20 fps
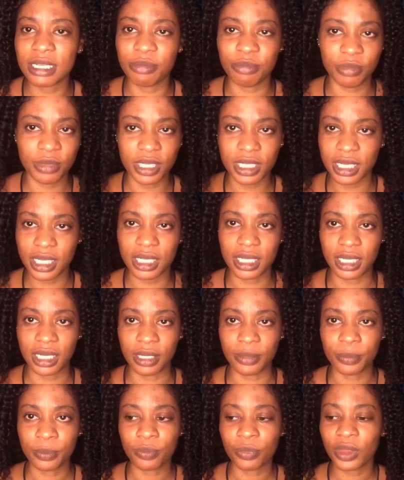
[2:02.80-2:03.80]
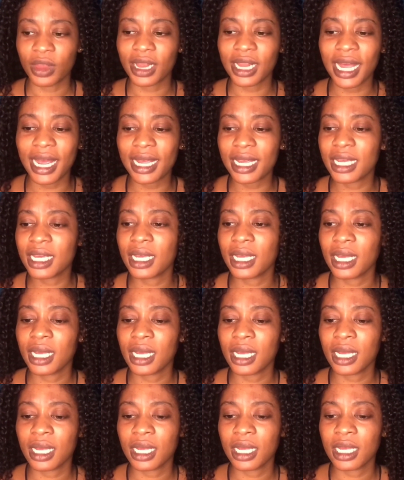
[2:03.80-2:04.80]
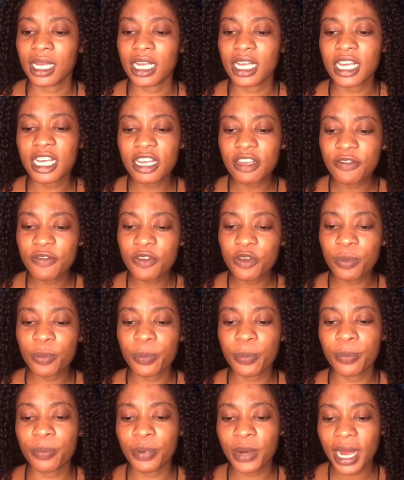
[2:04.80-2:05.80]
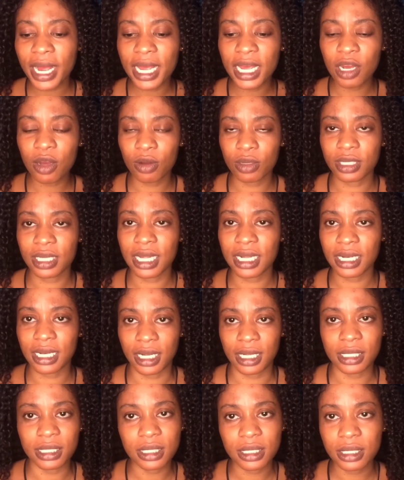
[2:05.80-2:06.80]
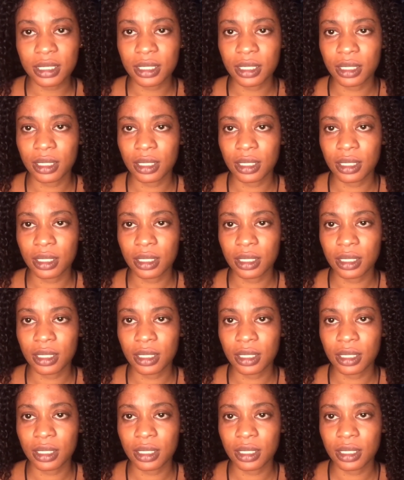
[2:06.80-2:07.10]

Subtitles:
immediately. Like, if you buy a contact lens,